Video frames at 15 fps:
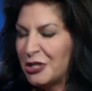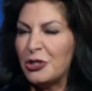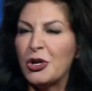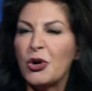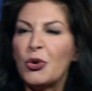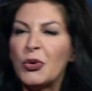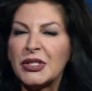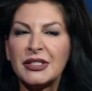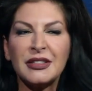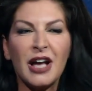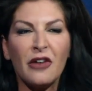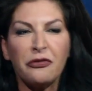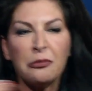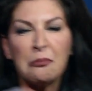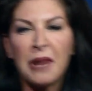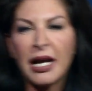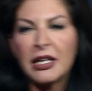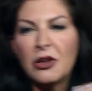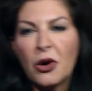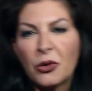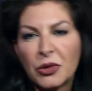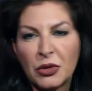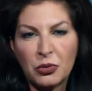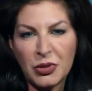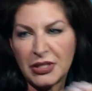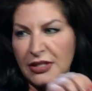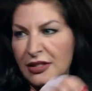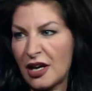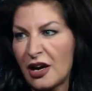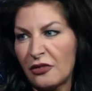You know who was tough? My Nona
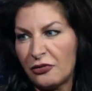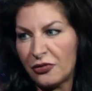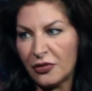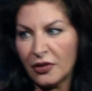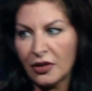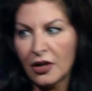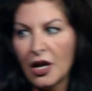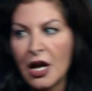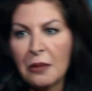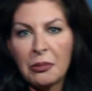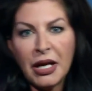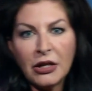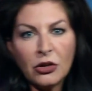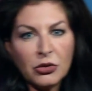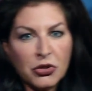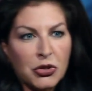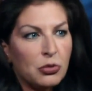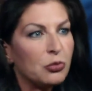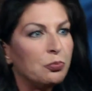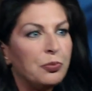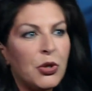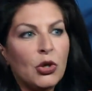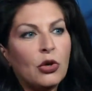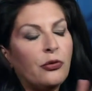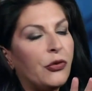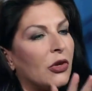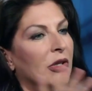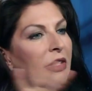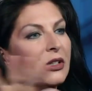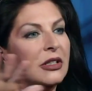was tough. My Nona, she was
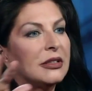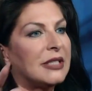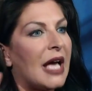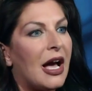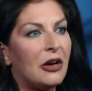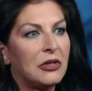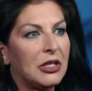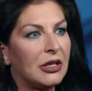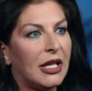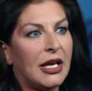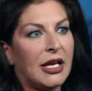beautiful, little Italian